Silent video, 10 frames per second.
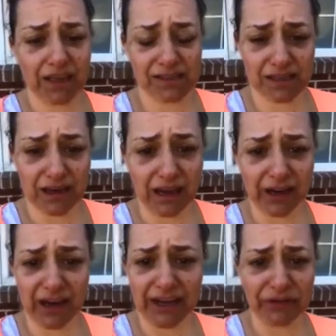he said, I
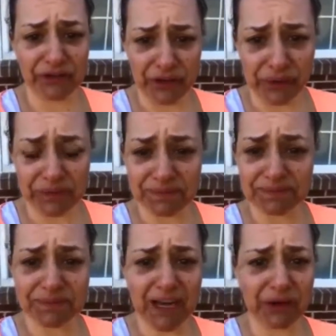don't, I don't know.
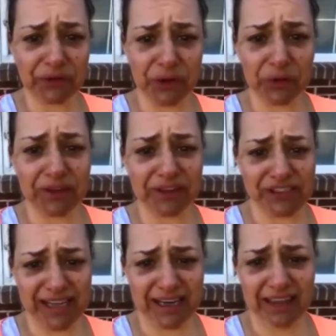I don't know that
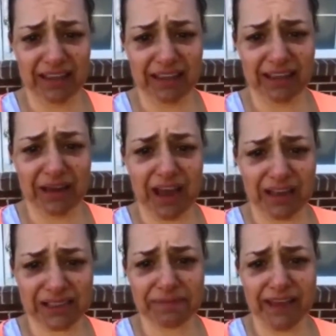there's anything that
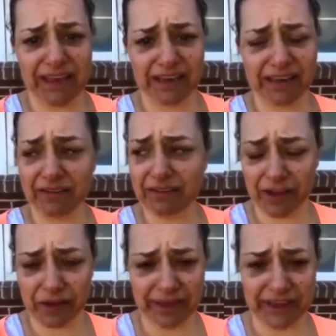us men,
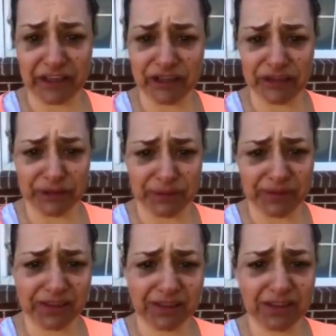fellow men, can do
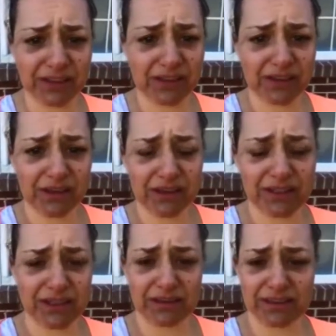
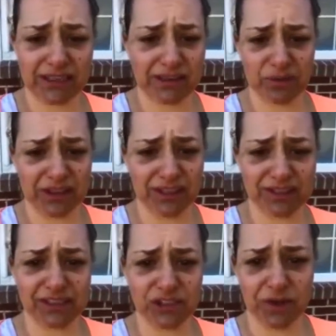to, to with
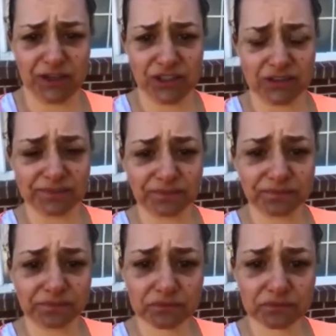this situation.